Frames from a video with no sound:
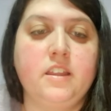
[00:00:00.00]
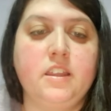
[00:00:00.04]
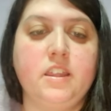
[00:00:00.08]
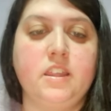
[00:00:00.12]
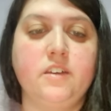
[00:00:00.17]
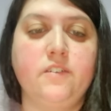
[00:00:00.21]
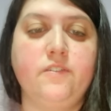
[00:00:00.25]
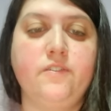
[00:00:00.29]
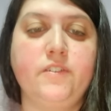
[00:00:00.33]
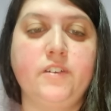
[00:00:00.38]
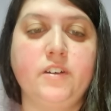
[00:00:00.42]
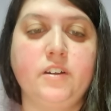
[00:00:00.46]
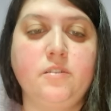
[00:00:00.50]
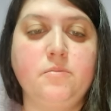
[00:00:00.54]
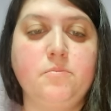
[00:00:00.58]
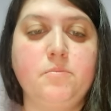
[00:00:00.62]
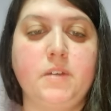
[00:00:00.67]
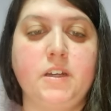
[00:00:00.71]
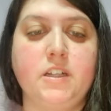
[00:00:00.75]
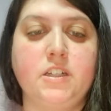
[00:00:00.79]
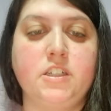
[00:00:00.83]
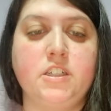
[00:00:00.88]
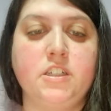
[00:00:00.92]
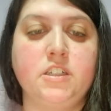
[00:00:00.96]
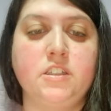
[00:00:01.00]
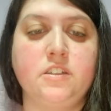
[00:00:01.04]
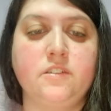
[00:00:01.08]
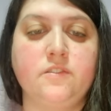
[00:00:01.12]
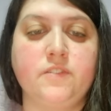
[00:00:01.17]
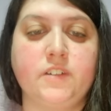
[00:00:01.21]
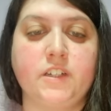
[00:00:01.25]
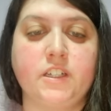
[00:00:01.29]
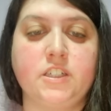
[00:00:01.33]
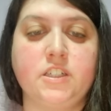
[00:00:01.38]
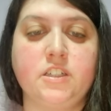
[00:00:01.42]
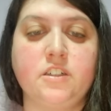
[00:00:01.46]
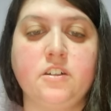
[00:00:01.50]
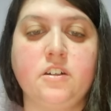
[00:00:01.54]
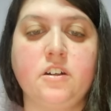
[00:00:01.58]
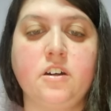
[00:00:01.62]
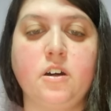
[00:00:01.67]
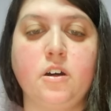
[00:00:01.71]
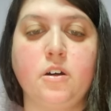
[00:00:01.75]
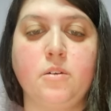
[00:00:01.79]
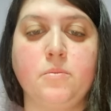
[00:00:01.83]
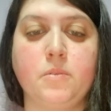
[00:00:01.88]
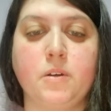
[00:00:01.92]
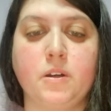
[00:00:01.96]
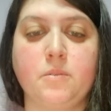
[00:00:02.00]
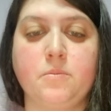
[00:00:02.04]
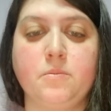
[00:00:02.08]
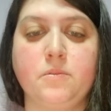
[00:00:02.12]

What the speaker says: The film mentions a fictional Hallmark